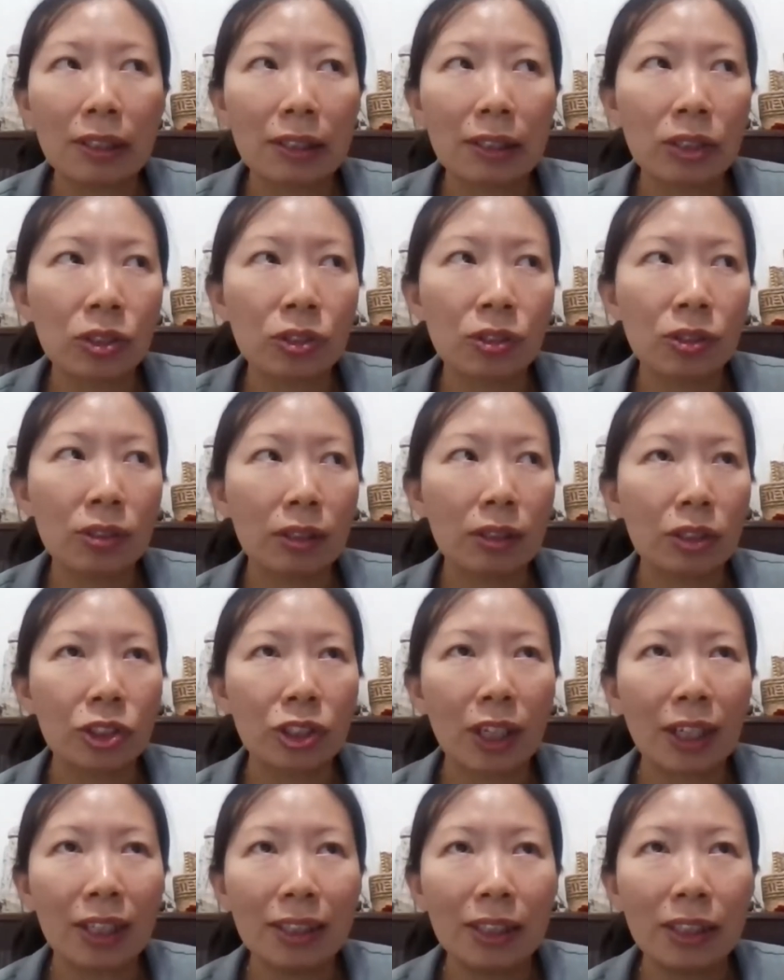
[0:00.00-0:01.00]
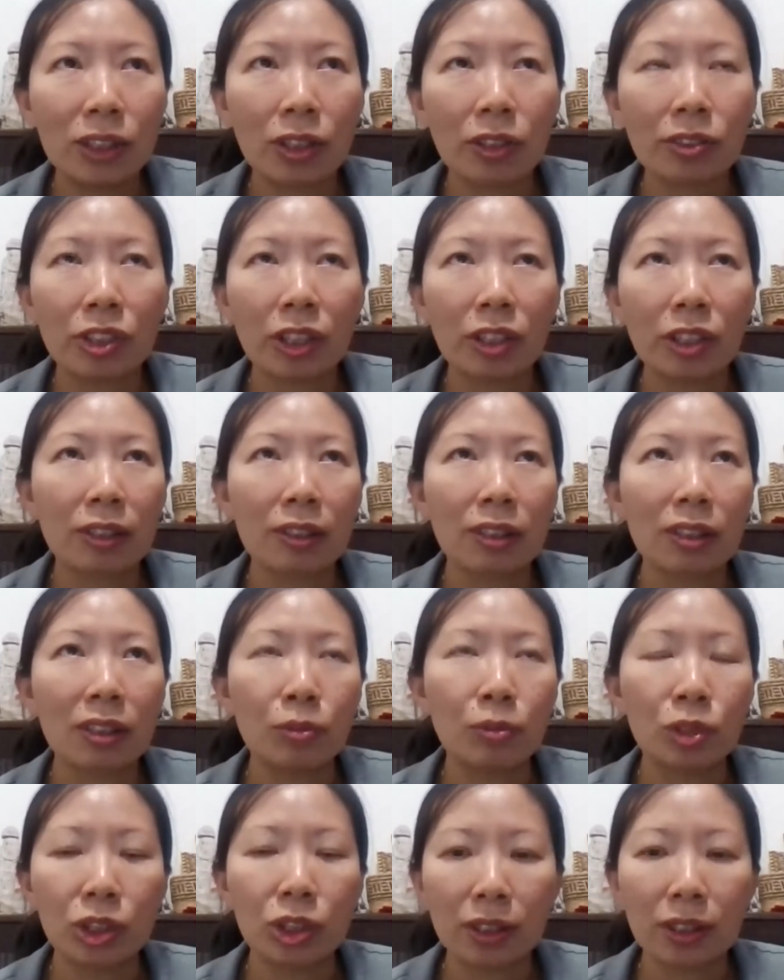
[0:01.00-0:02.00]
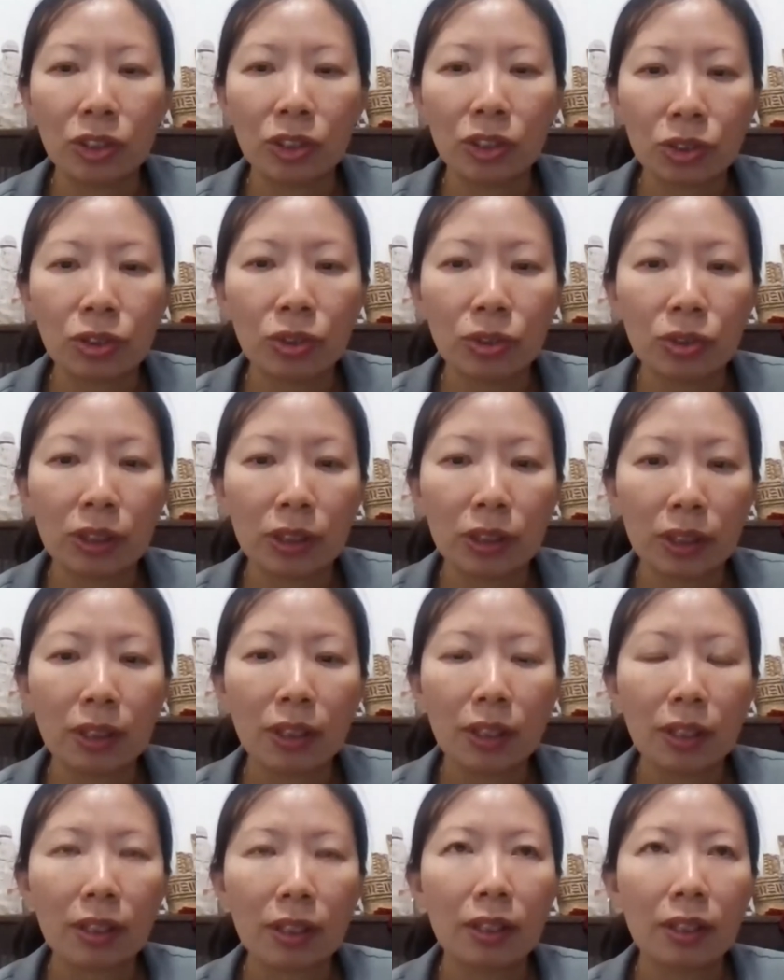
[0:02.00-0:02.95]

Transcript: there's also a Chinese softshell turtle which is introduced.